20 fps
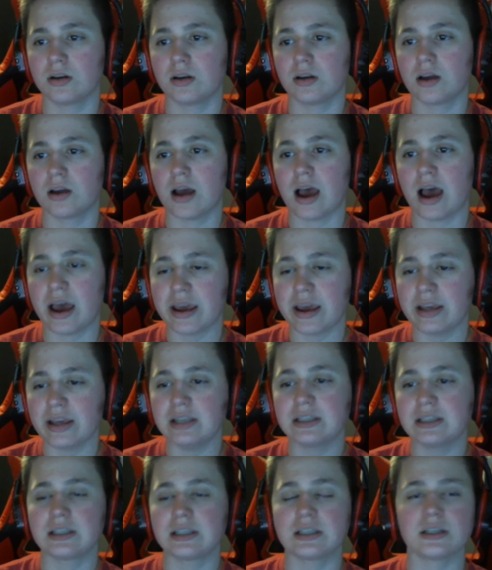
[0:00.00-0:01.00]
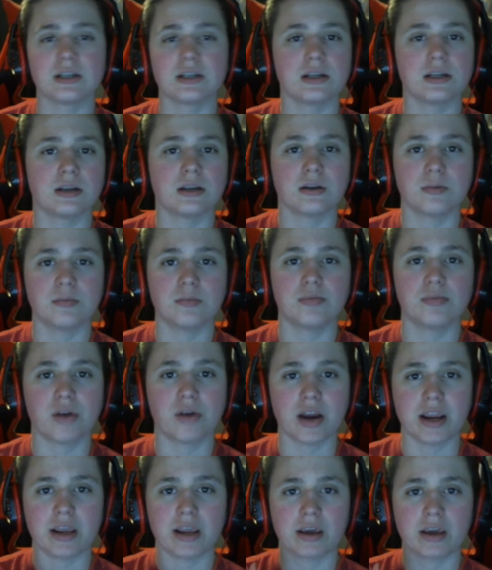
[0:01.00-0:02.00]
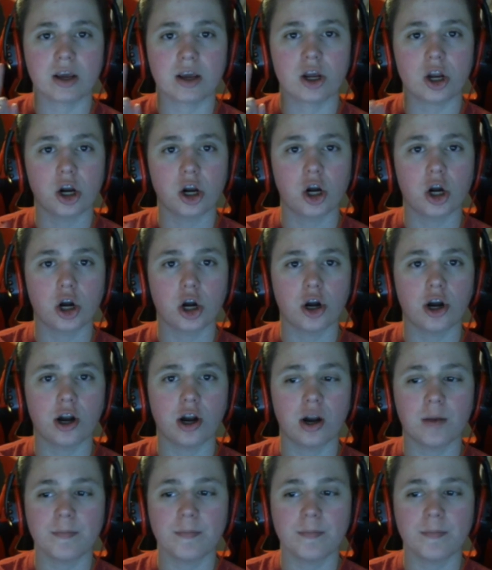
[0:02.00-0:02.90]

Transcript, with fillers: Icebreaker.